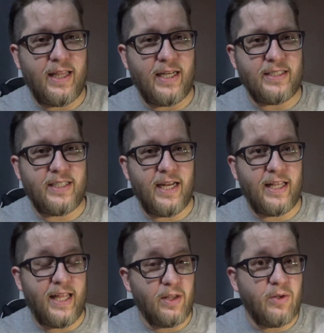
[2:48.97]
that
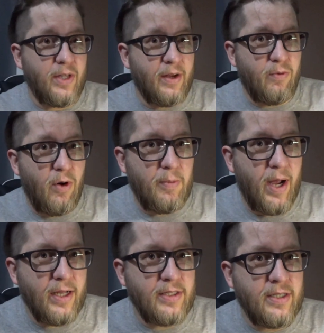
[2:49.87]
aesthetic. They look like
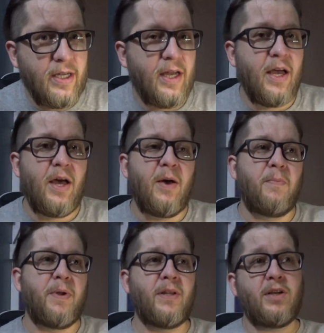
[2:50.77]
robots.
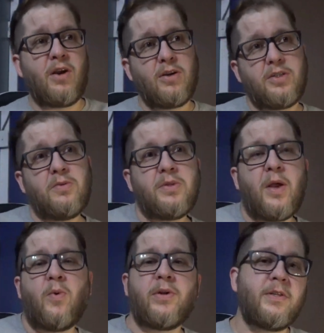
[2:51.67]
But in the cartoon, they
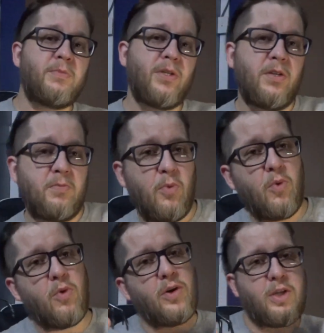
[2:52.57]
wanted them to look
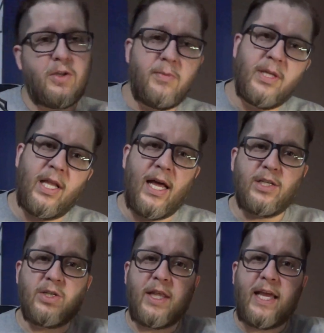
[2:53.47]
more human-like,
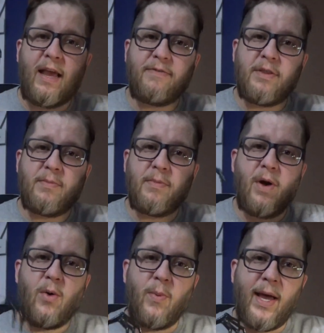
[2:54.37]
so they gave them
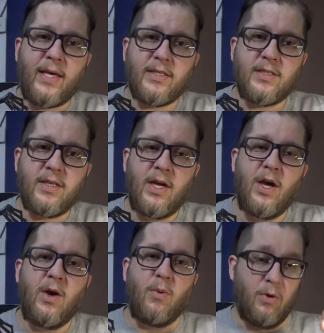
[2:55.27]
a waist.
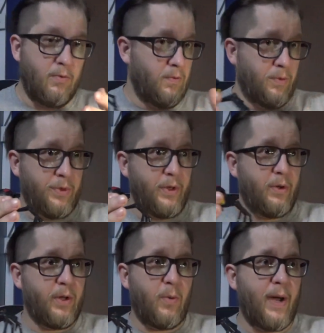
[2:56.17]
Well, the
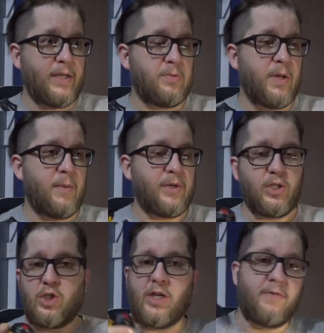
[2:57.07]
only way to be able to
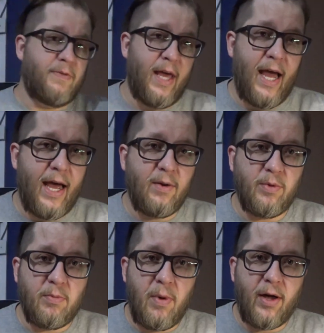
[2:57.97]
achieve that
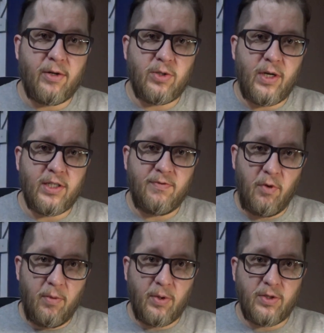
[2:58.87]
with modern
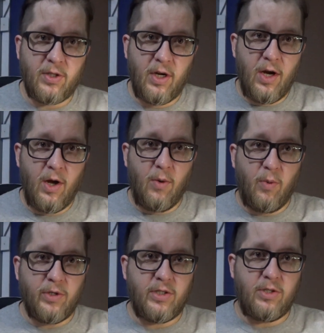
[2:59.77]
Transformers
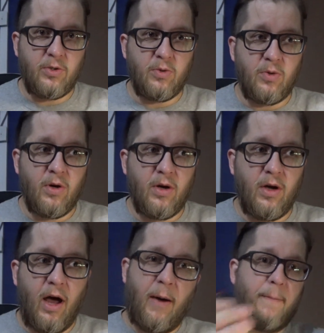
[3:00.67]
was to
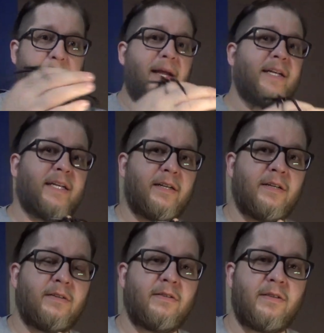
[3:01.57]
abandon
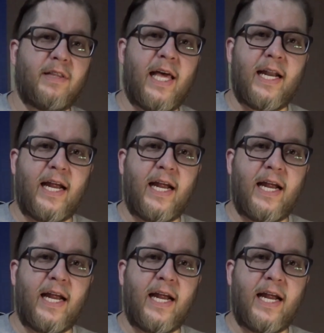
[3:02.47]
that